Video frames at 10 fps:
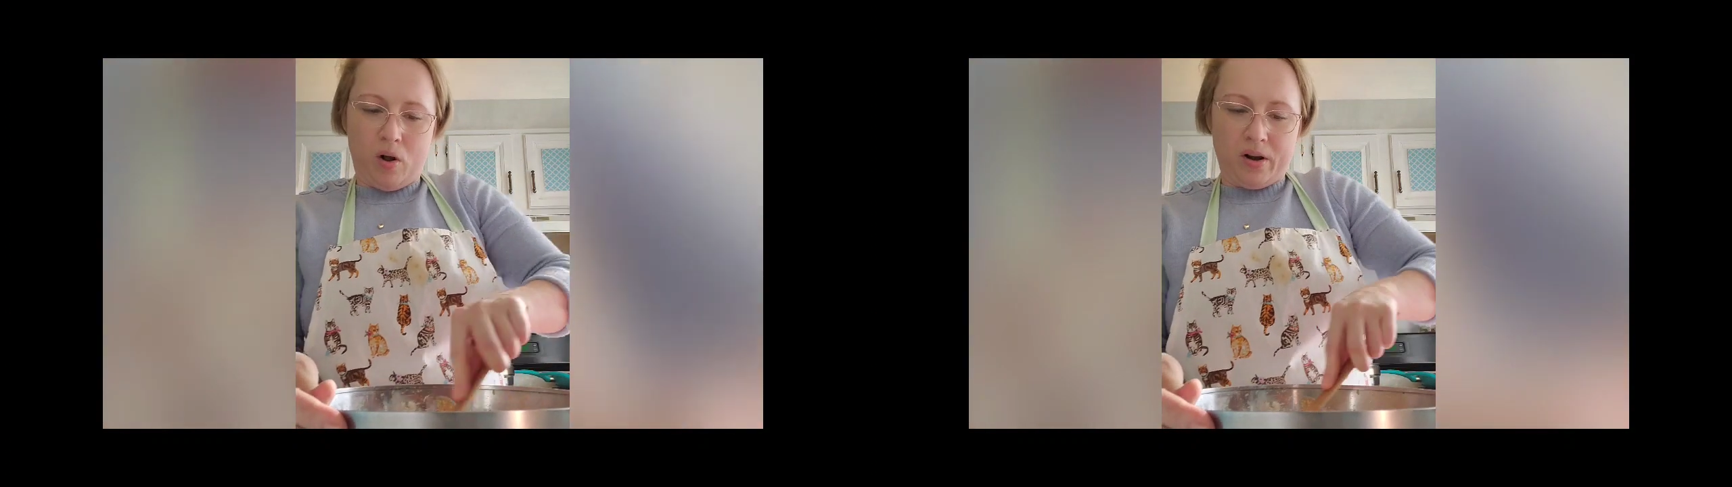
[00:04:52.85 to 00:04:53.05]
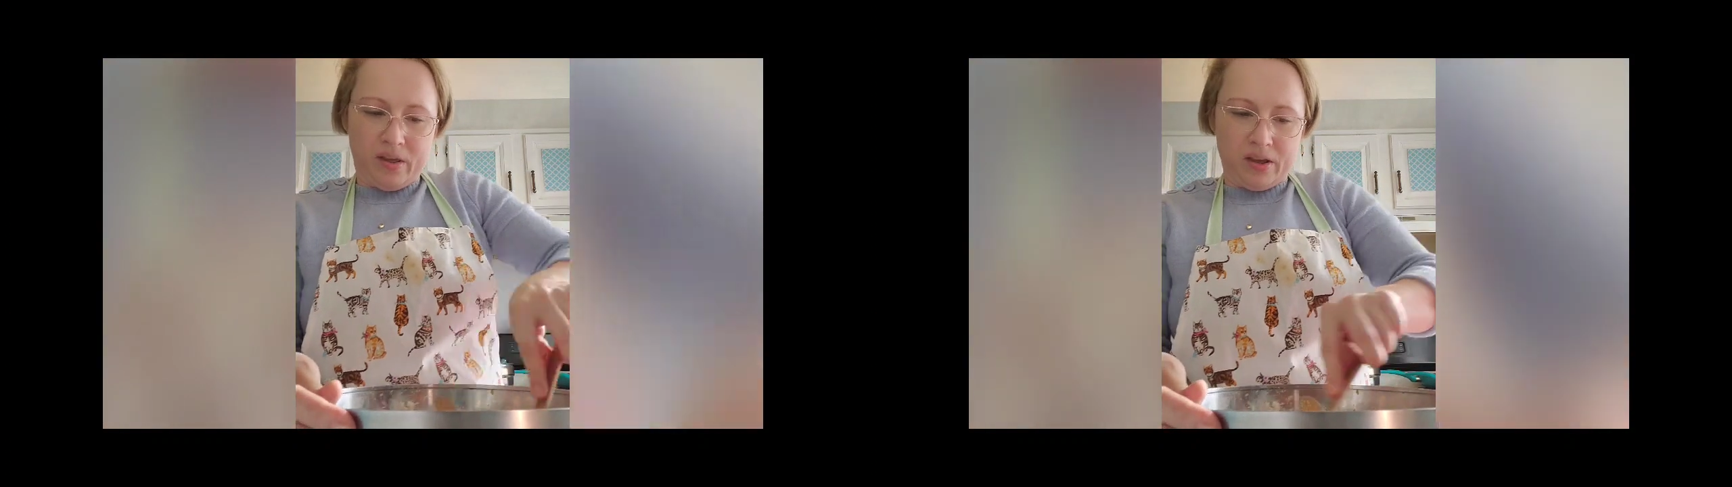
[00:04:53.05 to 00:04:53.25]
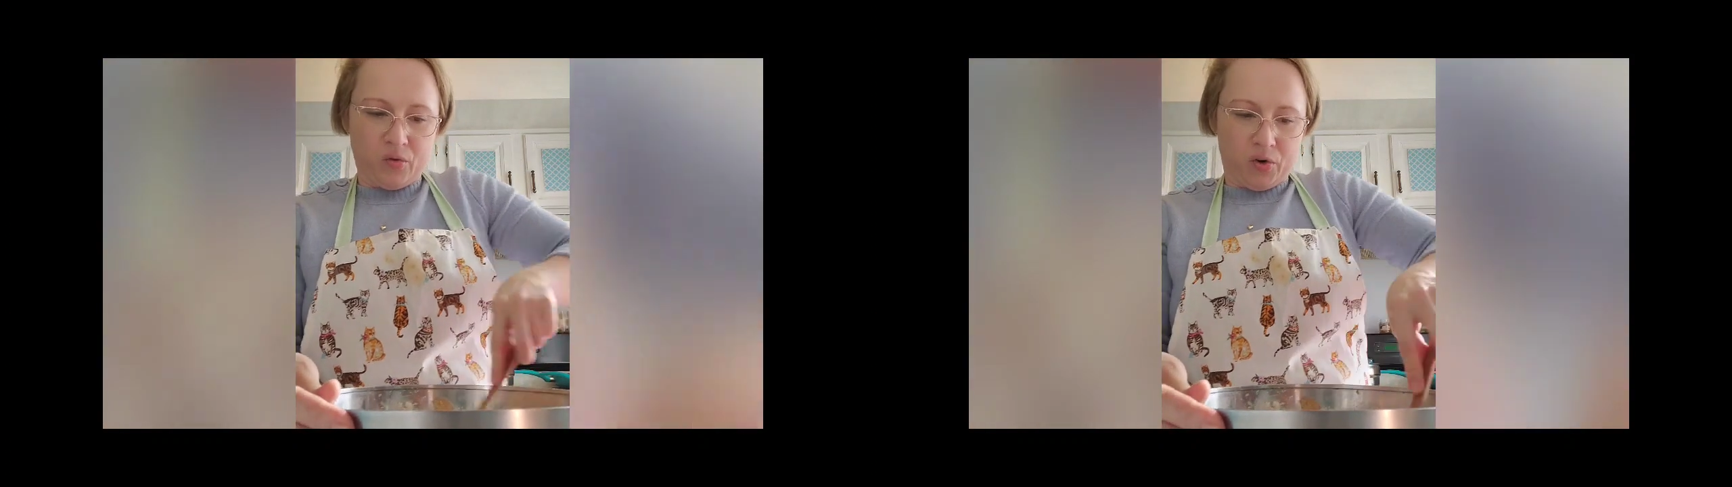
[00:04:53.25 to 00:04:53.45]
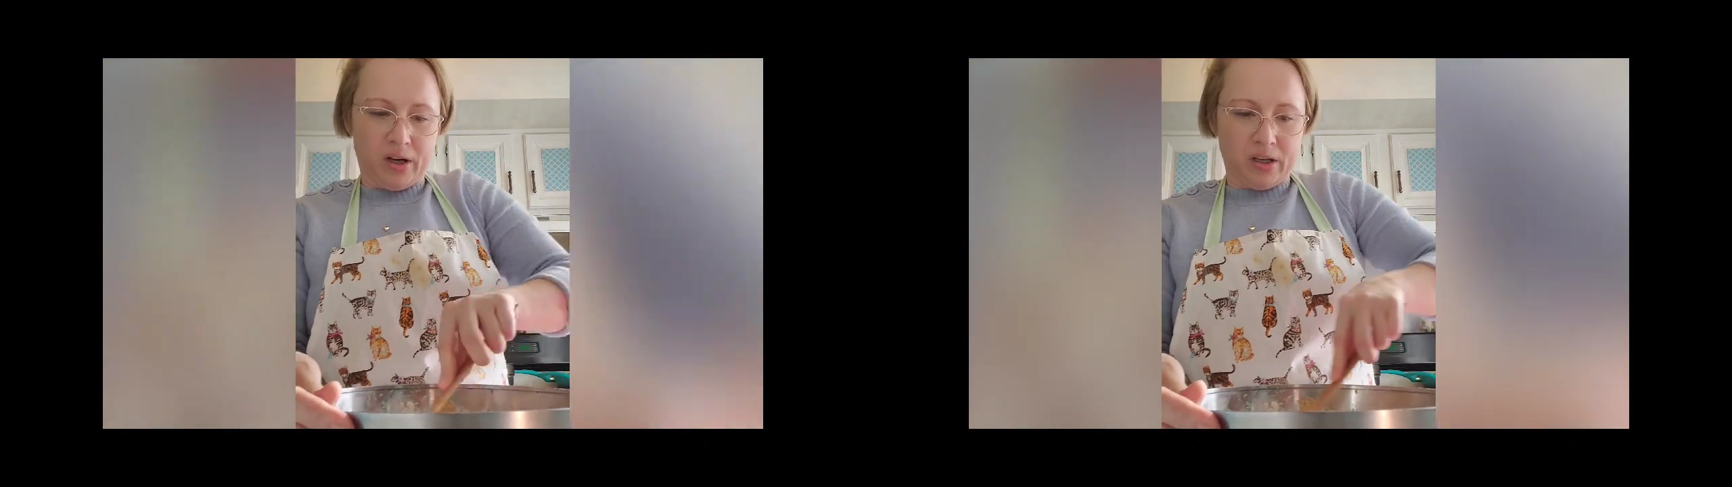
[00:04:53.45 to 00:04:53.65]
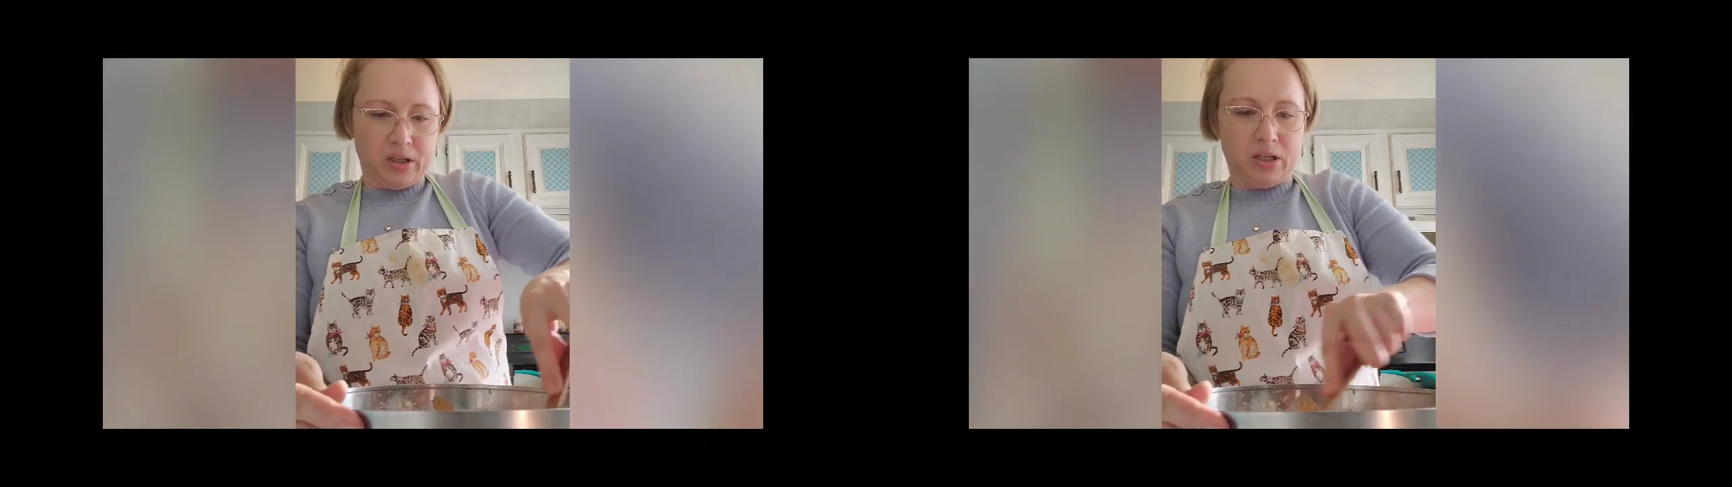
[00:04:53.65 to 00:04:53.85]
wanted this for
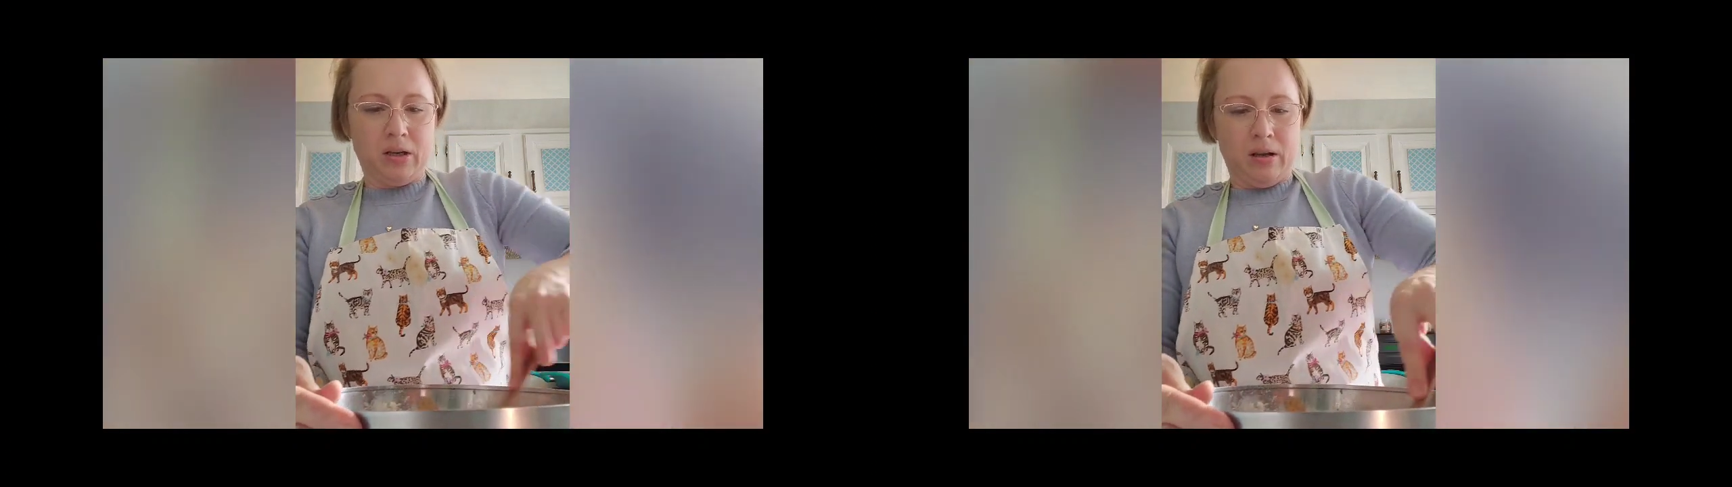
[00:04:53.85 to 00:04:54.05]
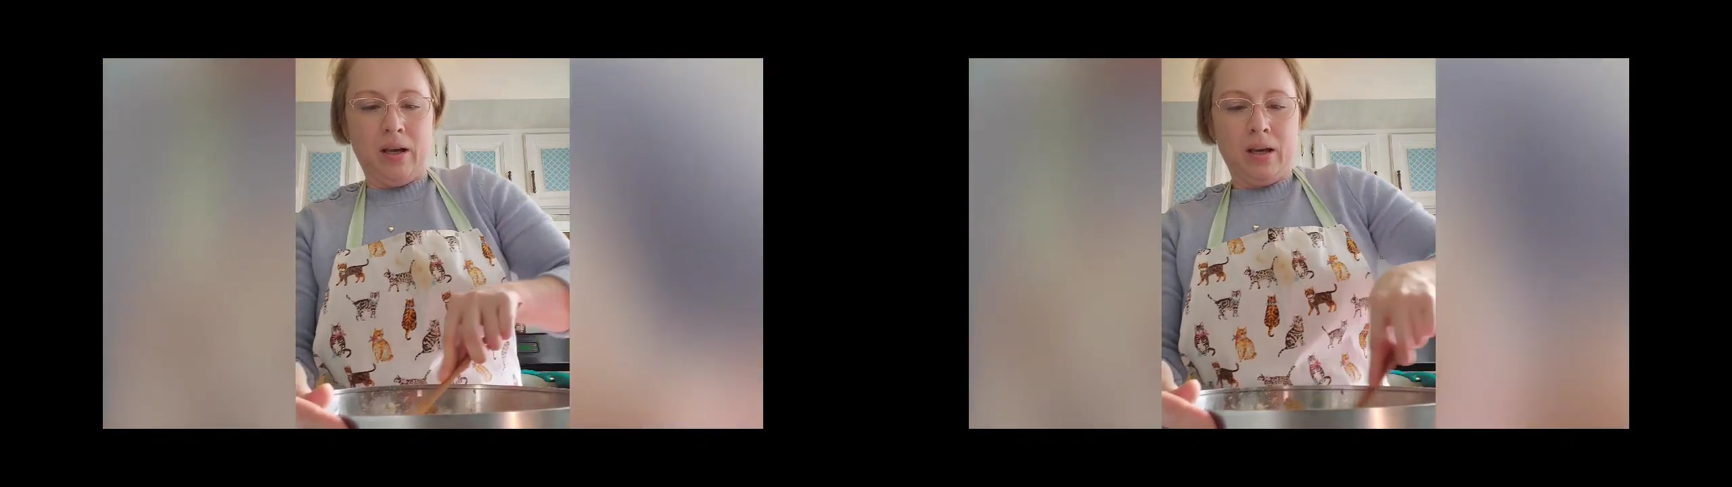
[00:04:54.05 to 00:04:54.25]
his